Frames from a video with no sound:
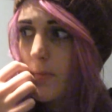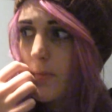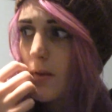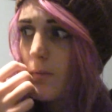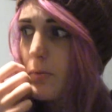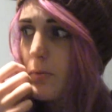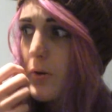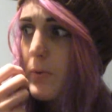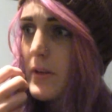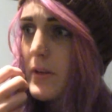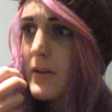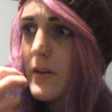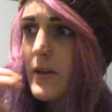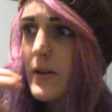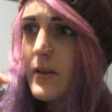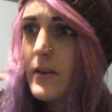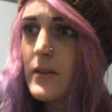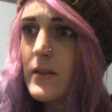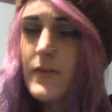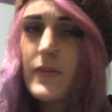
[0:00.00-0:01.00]
probably
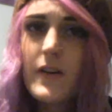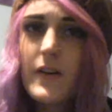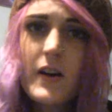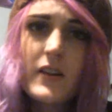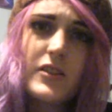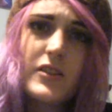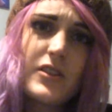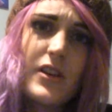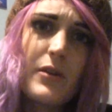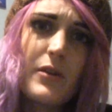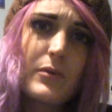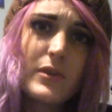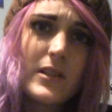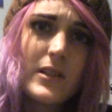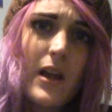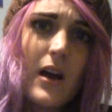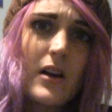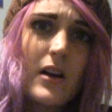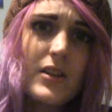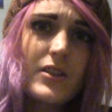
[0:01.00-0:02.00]
the first year was
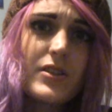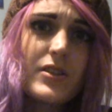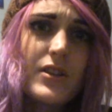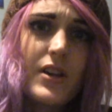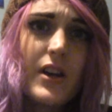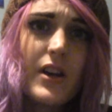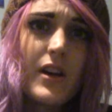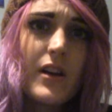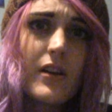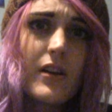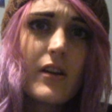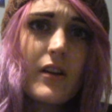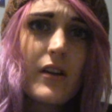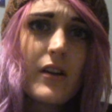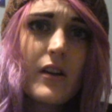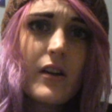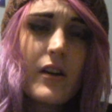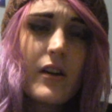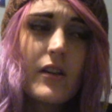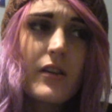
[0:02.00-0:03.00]
last year
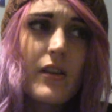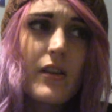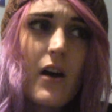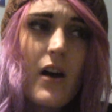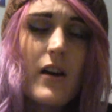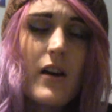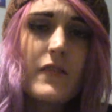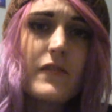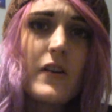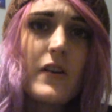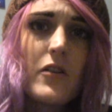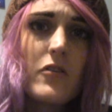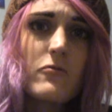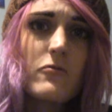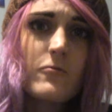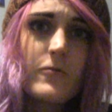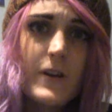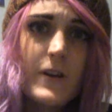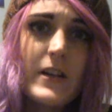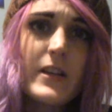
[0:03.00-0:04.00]
that I felt
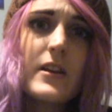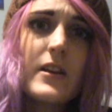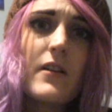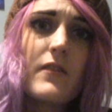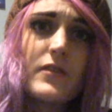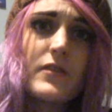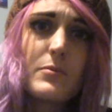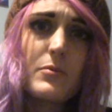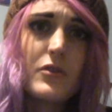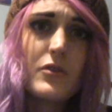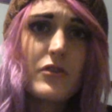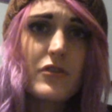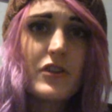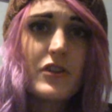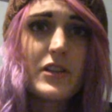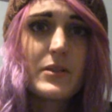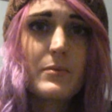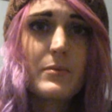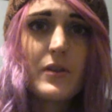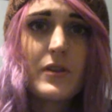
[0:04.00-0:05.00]
really comfortable at
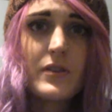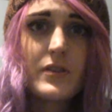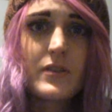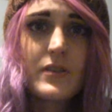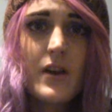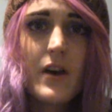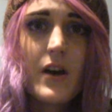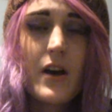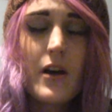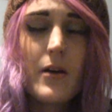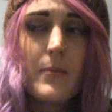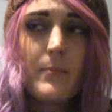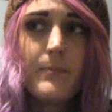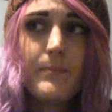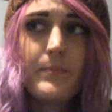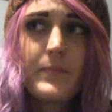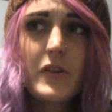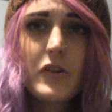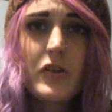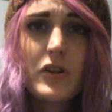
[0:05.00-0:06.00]
Christmas.
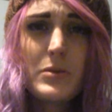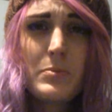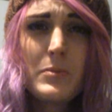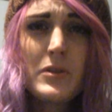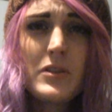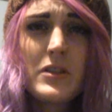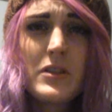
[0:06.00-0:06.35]
Christmas